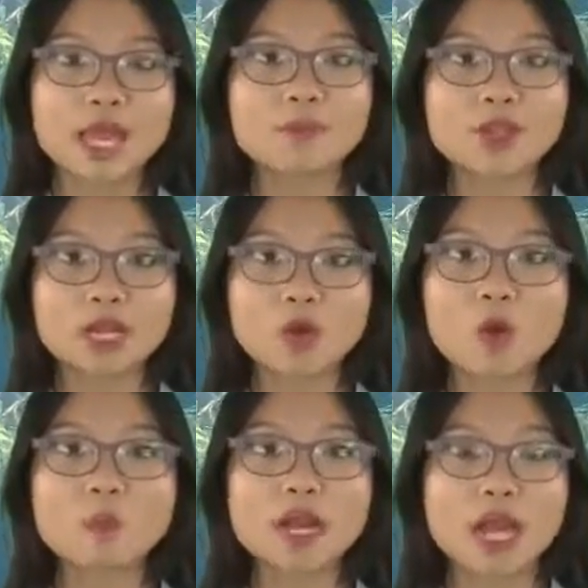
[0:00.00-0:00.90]

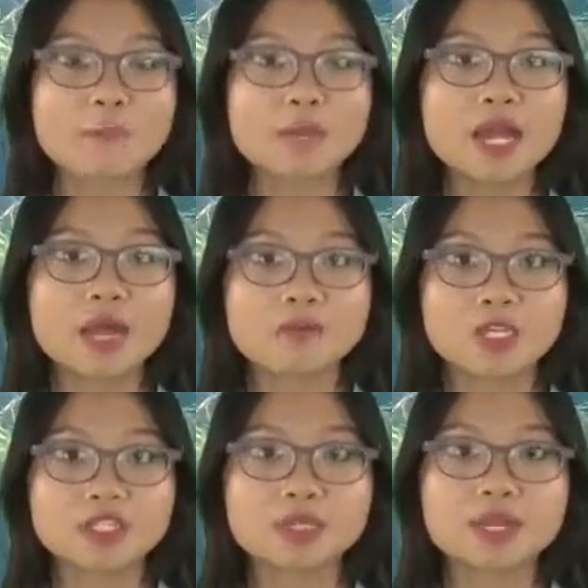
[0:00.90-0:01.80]
Simply walking to drop
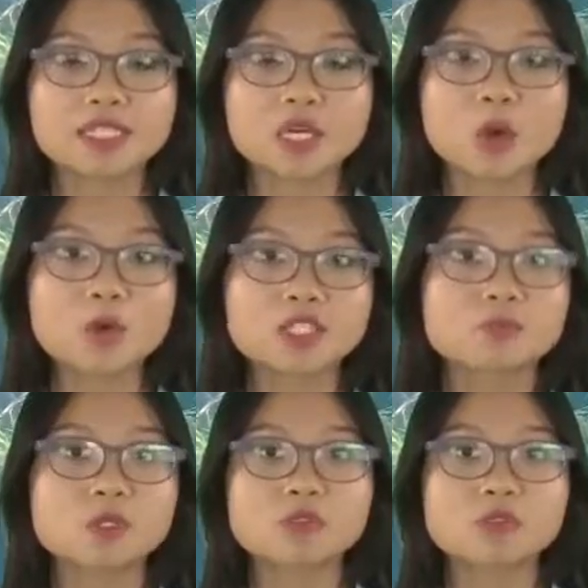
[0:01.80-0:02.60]
off your child to school